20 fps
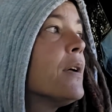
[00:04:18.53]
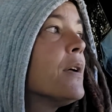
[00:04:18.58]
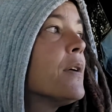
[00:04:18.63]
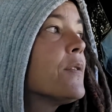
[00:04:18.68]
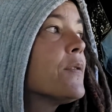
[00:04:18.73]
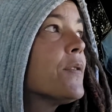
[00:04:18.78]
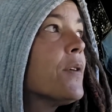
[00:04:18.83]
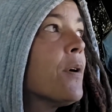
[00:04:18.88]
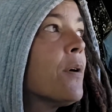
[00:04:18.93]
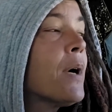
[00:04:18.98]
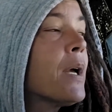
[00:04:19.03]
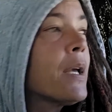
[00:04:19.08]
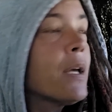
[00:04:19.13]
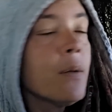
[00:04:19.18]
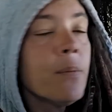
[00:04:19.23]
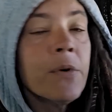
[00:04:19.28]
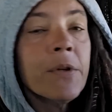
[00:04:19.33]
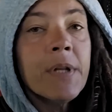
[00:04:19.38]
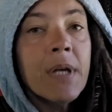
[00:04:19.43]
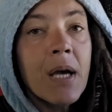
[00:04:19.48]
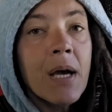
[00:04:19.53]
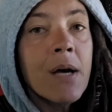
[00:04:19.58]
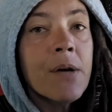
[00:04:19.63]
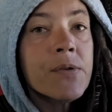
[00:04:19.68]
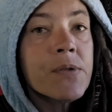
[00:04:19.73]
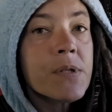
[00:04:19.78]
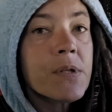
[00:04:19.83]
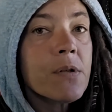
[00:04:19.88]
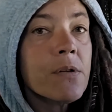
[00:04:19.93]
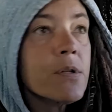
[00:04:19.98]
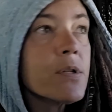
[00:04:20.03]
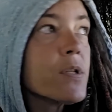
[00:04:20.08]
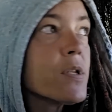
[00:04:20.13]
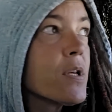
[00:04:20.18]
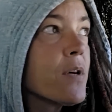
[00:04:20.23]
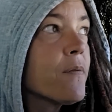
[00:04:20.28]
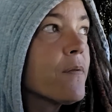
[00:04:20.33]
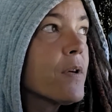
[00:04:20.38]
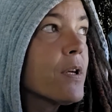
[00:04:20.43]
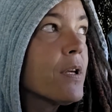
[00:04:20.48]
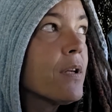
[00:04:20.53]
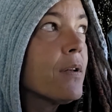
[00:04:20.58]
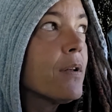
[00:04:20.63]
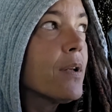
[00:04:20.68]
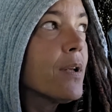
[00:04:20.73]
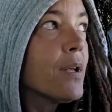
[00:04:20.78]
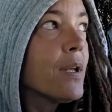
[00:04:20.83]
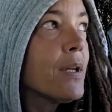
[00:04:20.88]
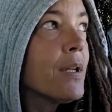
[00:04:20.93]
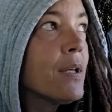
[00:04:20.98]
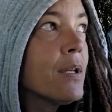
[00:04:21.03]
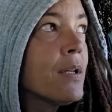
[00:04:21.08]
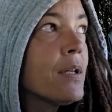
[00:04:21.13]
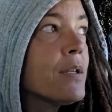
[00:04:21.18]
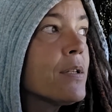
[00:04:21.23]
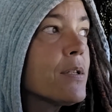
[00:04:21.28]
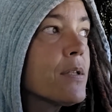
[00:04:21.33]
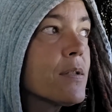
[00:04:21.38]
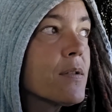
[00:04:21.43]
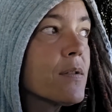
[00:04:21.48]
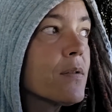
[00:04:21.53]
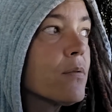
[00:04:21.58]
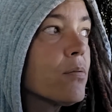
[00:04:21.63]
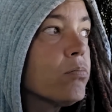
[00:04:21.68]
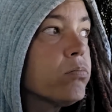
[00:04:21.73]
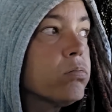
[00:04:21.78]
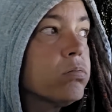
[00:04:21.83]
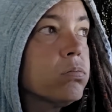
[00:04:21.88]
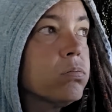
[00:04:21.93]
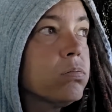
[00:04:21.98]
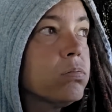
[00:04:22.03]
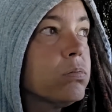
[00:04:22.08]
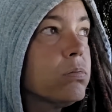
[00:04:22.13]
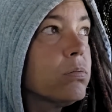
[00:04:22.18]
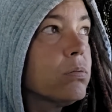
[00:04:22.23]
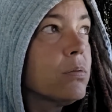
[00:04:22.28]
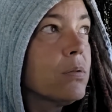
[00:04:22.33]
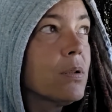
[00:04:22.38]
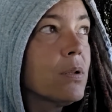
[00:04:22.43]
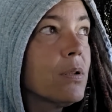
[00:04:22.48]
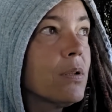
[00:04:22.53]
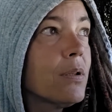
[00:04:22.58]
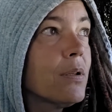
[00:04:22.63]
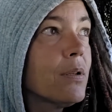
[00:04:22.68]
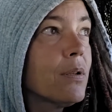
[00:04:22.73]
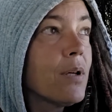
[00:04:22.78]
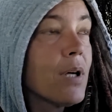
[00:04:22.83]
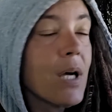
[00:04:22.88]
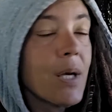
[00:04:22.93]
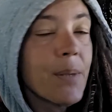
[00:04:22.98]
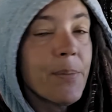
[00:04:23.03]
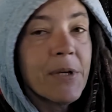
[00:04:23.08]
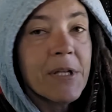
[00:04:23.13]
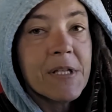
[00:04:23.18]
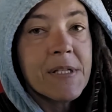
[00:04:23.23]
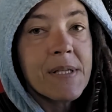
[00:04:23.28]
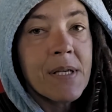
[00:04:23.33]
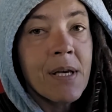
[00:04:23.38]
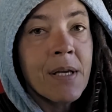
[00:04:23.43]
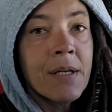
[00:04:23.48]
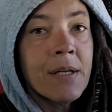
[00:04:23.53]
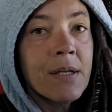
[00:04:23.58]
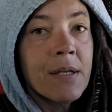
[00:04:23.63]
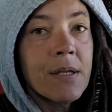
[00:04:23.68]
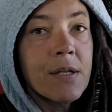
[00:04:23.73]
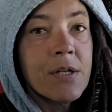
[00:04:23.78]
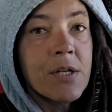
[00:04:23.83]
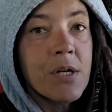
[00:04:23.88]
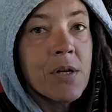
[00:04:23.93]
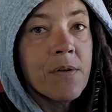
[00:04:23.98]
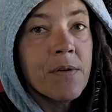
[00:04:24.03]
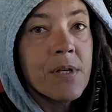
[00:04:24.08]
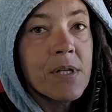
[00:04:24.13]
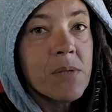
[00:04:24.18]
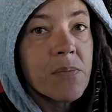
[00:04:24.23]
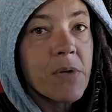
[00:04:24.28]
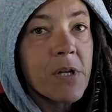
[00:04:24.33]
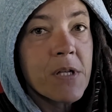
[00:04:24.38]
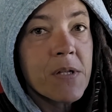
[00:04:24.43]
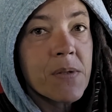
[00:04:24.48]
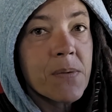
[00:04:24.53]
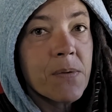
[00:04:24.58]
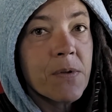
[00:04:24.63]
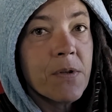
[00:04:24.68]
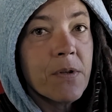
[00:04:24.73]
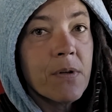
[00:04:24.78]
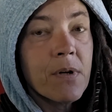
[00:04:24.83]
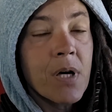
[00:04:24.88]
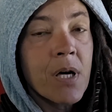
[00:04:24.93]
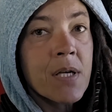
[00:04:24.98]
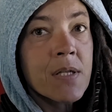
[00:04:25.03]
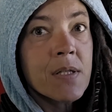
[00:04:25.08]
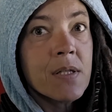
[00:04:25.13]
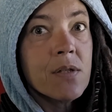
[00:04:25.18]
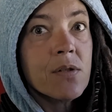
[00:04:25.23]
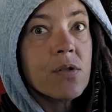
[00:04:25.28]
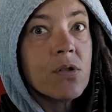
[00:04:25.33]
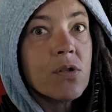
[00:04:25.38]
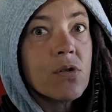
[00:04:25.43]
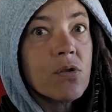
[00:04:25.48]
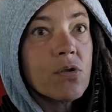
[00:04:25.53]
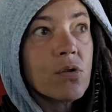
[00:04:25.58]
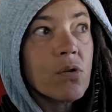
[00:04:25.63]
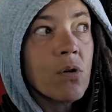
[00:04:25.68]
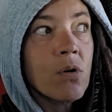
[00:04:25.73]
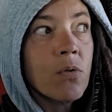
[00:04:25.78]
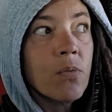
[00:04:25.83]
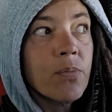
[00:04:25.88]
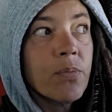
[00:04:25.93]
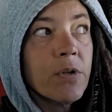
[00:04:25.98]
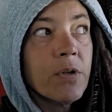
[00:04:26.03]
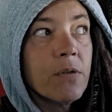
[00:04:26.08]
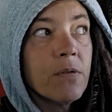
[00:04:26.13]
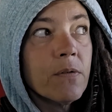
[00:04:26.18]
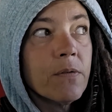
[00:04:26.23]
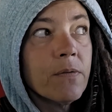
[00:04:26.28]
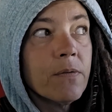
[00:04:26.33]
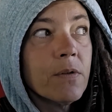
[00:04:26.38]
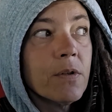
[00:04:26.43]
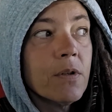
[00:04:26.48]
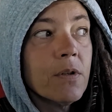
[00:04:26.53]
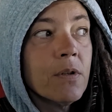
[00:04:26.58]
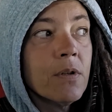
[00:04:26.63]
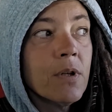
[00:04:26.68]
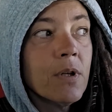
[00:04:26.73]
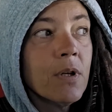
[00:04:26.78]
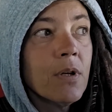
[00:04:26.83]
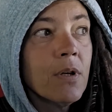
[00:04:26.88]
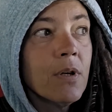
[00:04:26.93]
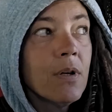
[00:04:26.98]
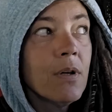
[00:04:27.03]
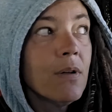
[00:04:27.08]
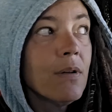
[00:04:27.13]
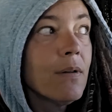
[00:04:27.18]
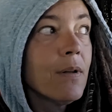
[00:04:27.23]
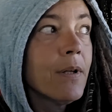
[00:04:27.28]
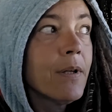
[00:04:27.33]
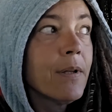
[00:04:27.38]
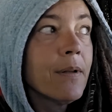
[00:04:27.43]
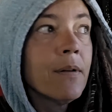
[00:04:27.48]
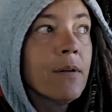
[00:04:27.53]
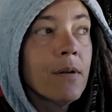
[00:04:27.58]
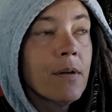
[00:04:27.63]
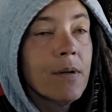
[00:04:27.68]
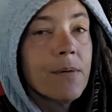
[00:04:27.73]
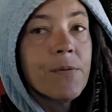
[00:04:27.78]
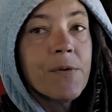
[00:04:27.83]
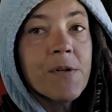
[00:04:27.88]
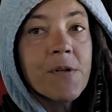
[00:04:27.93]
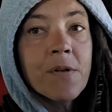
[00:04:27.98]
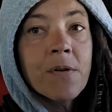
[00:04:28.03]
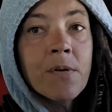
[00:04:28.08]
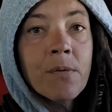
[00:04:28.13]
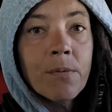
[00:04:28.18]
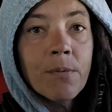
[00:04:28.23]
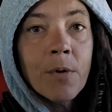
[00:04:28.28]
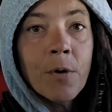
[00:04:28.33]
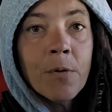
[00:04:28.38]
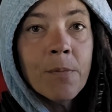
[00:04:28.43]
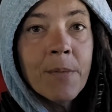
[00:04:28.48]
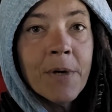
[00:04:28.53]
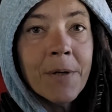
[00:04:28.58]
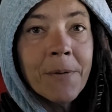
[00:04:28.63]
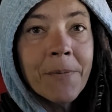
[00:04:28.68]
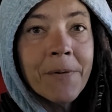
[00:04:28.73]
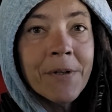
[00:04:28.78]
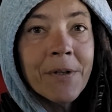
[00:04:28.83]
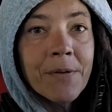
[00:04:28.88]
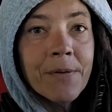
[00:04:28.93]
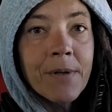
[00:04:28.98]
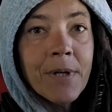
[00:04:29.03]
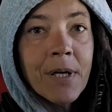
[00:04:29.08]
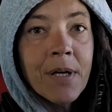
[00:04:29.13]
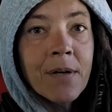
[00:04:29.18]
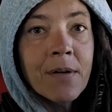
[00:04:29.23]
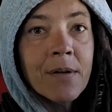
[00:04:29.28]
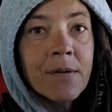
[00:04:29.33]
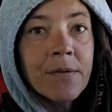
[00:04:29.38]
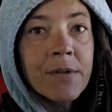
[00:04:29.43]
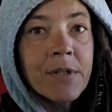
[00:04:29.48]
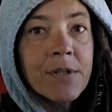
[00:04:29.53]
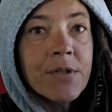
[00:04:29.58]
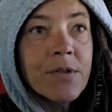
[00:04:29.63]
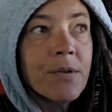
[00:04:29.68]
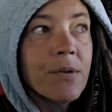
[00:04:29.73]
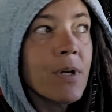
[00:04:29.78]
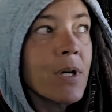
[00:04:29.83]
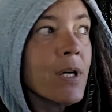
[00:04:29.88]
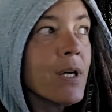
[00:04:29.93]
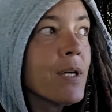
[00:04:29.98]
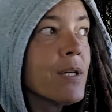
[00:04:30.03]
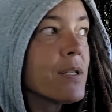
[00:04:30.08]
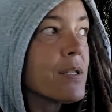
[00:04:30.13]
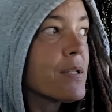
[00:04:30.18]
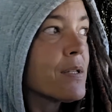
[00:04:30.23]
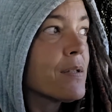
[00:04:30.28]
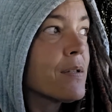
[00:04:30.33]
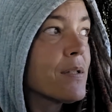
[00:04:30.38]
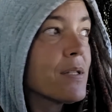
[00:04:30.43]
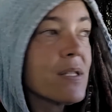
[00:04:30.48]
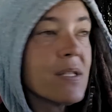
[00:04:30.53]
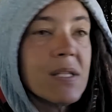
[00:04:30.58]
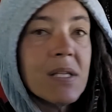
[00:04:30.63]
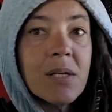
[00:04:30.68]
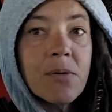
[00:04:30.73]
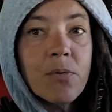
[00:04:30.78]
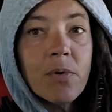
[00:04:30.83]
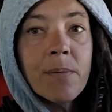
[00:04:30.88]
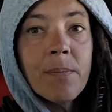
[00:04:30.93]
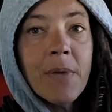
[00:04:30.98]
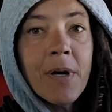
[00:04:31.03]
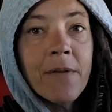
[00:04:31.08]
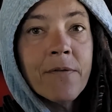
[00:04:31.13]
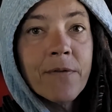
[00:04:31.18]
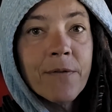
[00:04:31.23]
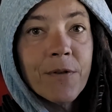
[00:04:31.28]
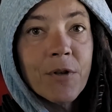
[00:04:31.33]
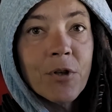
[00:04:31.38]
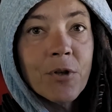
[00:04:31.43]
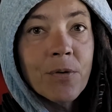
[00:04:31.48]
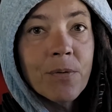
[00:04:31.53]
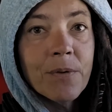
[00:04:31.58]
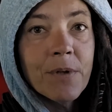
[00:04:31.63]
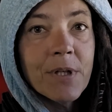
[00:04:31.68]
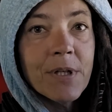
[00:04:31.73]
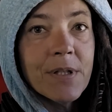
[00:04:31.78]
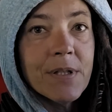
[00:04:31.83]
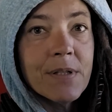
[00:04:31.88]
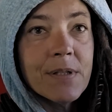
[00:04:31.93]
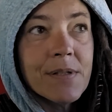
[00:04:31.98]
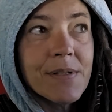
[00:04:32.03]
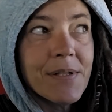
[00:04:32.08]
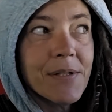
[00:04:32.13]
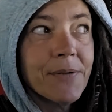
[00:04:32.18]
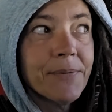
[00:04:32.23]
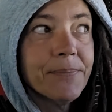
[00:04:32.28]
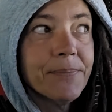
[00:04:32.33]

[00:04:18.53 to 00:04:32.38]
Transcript: So I am on the outskirts of it, and it is, I'm excited to share this place with you guys. It's so beautiful. Like, I'm just going to roll my window down and let you guys see what my view is.